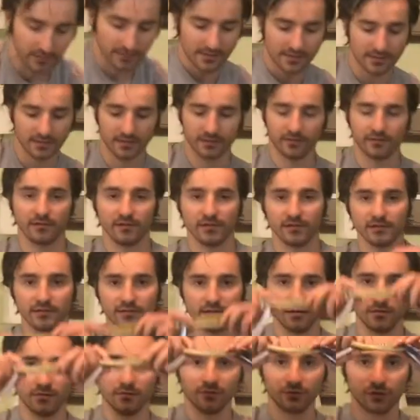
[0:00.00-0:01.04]
series
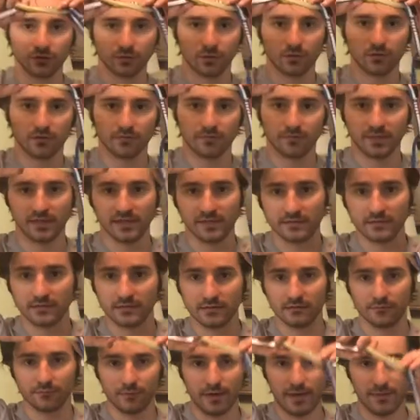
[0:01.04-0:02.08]
of short
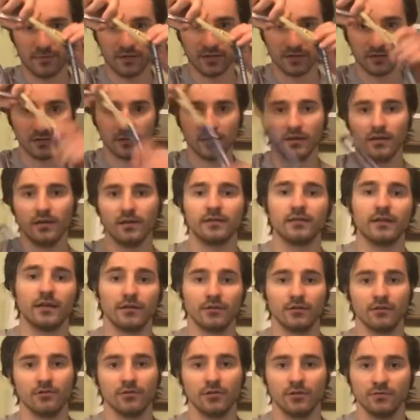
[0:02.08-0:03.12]
pieces of webbing
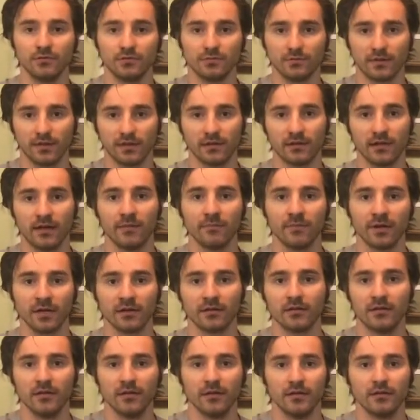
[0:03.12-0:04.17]
that you use when
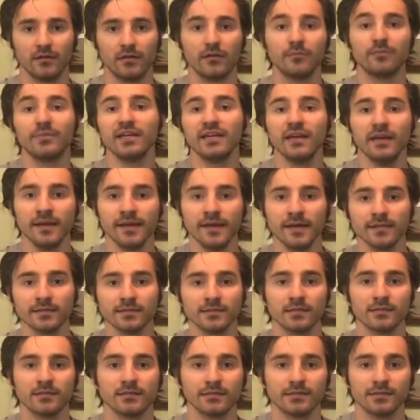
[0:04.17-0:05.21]
climbing. Now
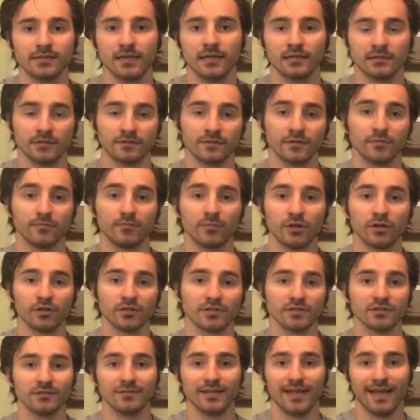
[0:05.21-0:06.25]
PAS stands for
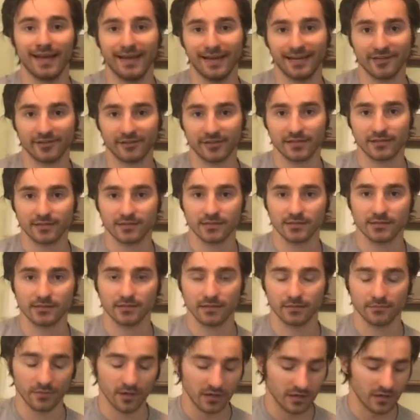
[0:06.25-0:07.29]
Personal Anchoring
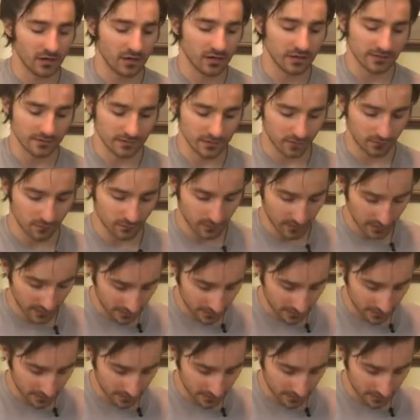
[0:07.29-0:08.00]
System. So what I